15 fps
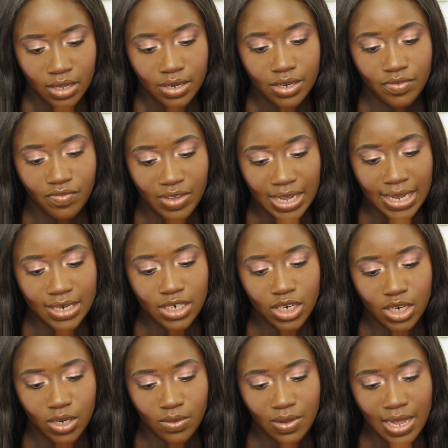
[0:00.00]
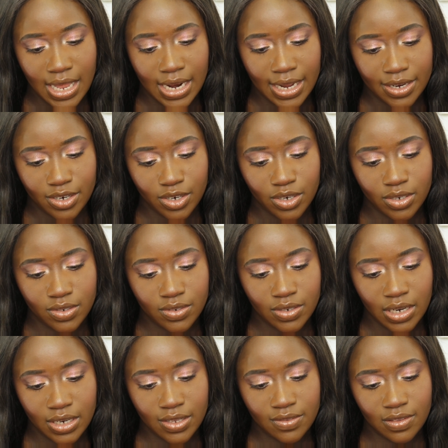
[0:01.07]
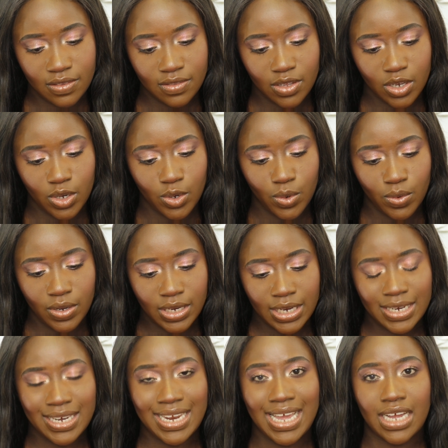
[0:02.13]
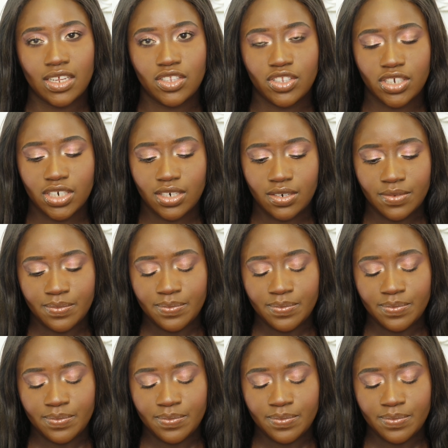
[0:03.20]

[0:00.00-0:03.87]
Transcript: Divine Glow highlighter. This is the Golden Nectar.